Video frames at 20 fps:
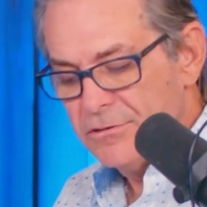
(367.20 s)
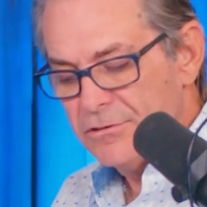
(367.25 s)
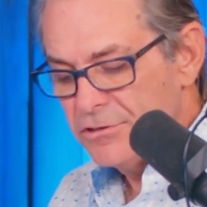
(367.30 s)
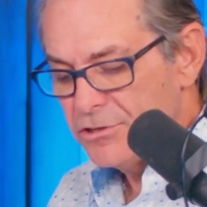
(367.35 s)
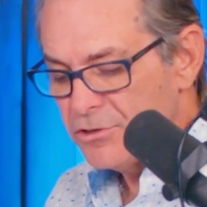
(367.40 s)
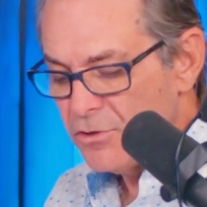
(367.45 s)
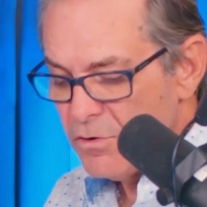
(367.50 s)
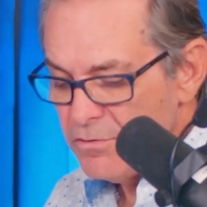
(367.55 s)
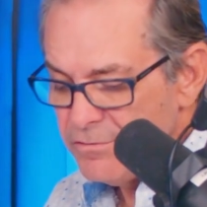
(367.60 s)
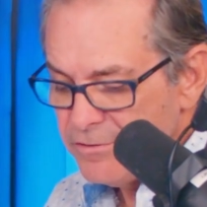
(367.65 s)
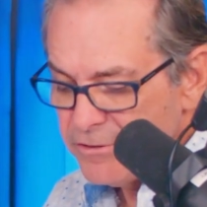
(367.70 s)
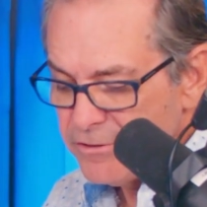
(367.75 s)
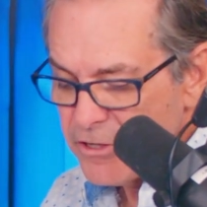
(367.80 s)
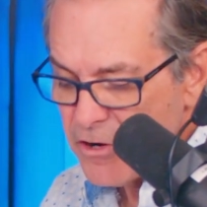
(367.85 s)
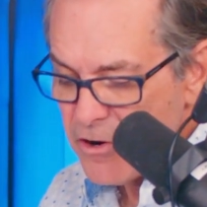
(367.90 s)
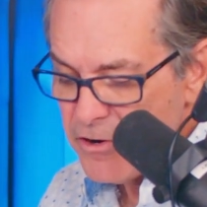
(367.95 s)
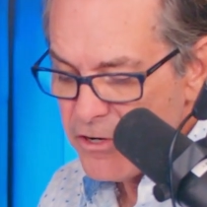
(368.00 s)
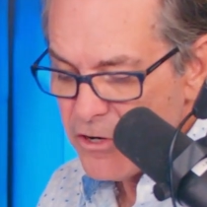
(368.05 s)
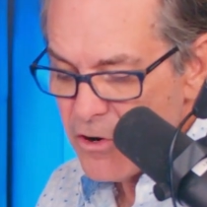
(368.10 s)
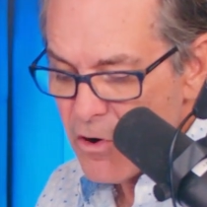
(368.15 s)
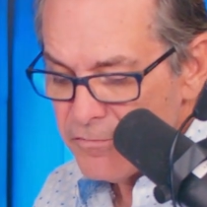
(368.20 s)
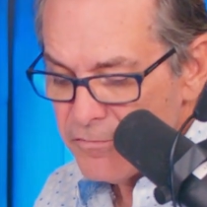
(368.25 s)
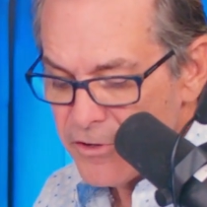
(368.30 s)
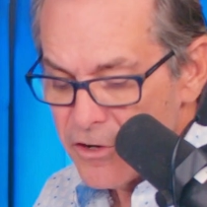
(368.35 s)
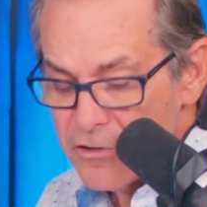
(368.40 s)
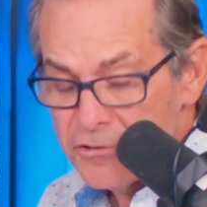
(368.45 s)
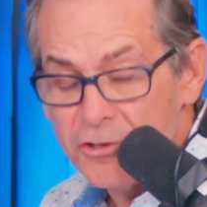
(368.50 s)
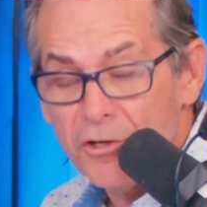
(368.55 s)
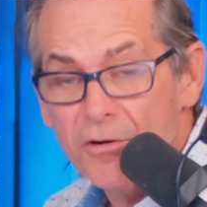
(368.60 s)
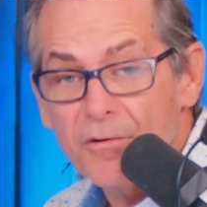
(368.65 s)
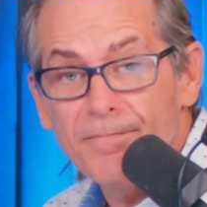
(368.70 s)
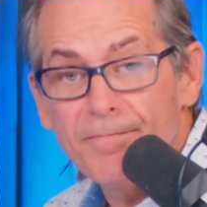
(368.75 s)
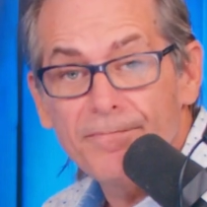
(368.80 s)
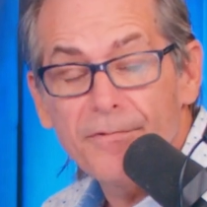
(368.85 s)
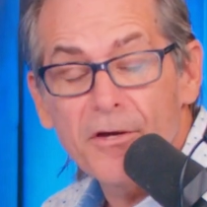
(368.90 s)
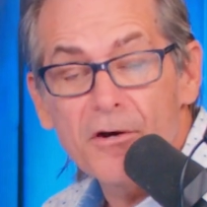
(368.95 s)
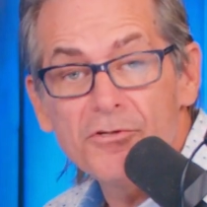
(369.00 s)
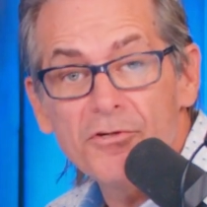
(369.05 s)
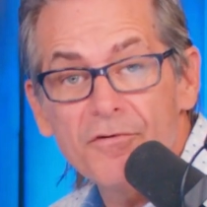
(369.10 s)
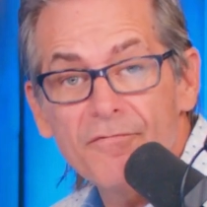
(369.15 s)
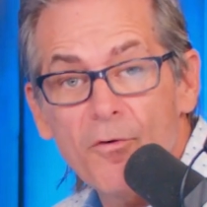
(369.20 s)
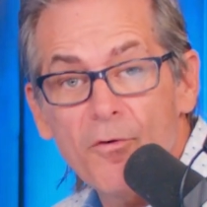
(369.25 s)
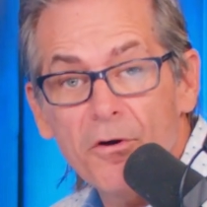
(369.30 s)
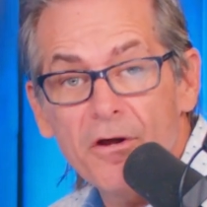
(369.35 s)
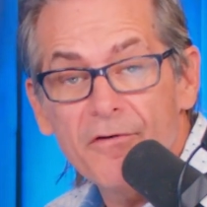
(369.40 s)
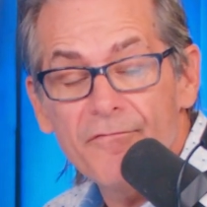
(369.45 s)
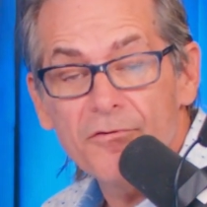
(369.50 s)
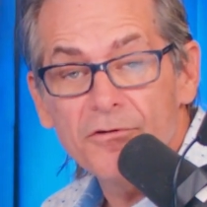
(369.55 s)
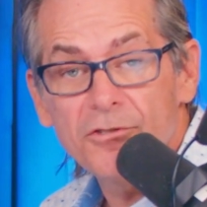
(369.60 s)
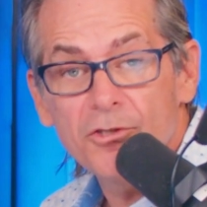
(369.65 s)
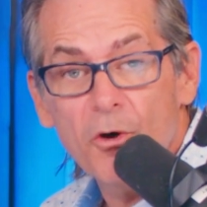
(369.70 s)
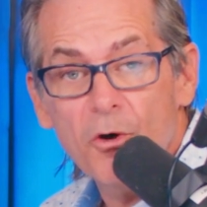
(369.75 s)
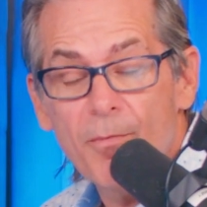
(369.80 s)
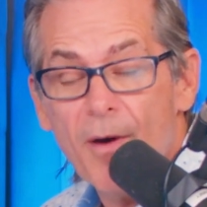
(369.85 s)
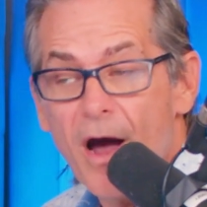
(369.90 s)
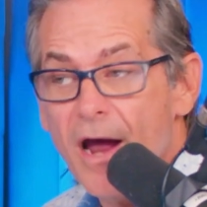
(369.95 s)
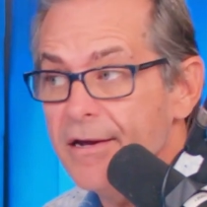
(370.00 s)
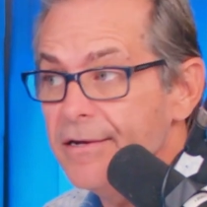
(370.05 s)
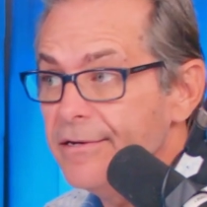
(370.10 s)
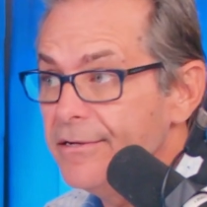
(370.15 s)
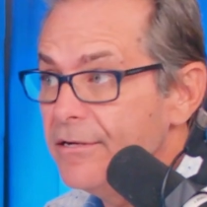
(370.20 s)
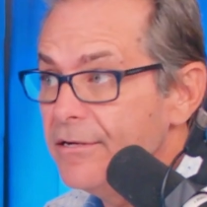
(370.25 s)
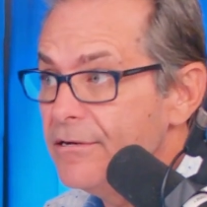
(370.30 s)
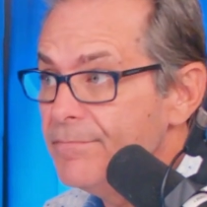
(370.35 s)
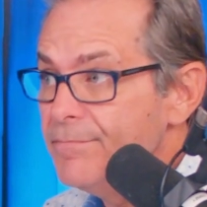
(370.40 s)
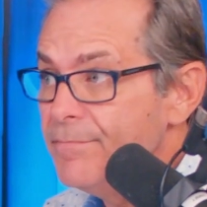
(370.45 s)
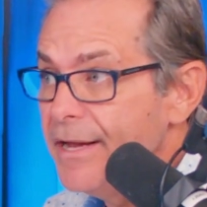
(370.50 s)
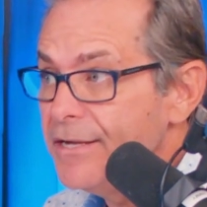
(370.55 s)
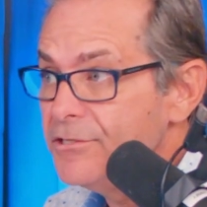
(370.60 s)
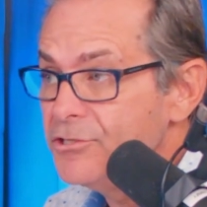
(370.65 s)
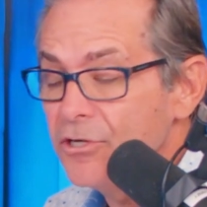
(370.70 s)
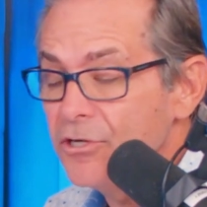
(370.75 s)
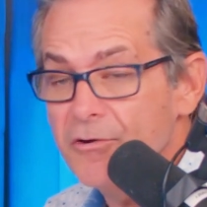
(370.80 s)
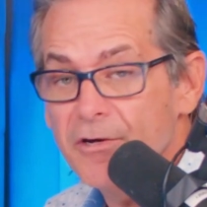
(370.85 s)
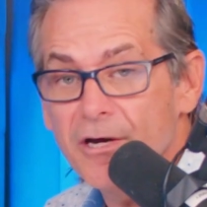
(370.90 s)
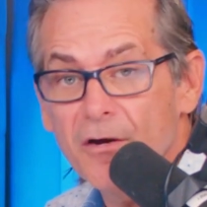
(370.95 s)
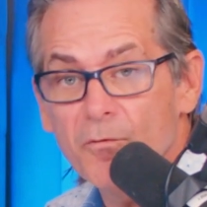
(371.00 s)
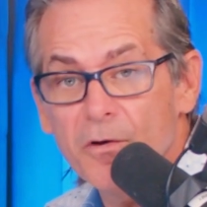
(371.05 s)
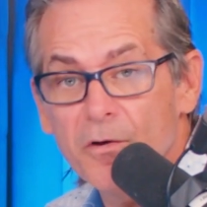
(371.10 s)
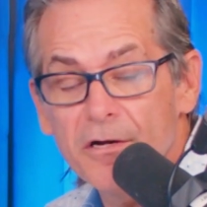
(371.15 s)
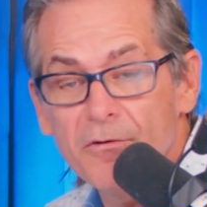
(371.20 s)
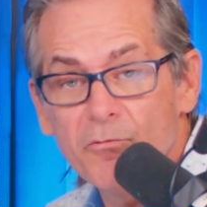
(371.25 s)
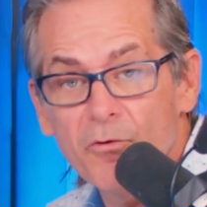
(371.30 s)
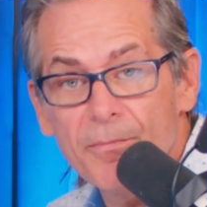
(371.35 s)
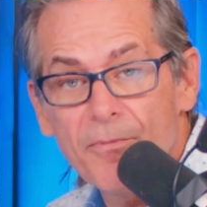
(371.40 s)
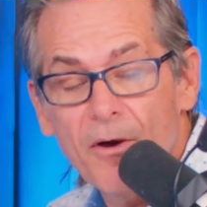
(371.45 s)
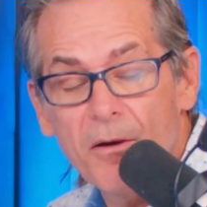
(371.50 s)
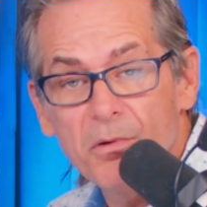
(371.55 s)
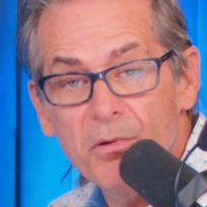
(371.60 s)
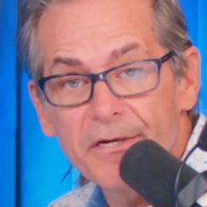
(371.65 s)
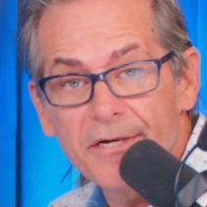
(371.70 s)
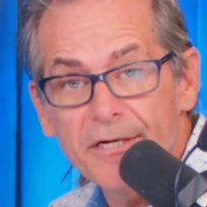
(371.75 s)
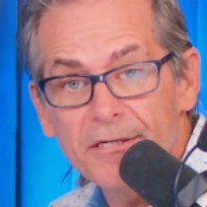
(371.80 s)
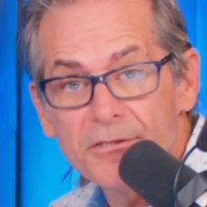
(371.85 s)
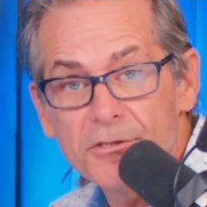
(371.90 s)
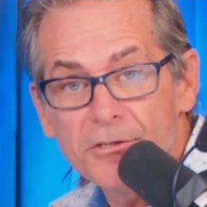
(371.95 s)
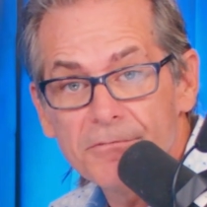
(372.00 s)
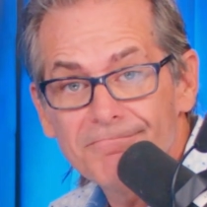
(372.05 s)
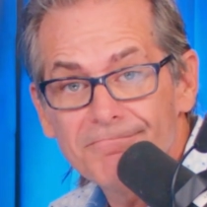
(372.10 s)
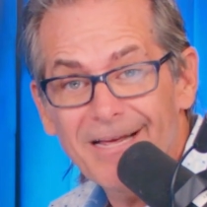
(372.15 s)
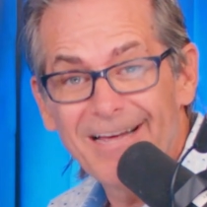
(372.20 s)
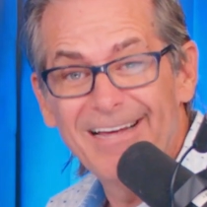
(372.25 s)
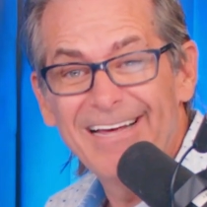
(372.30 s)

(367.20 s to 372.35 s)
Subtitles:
So there you go. There's your voting for Joe Biden to make sure you get rid of Republicans.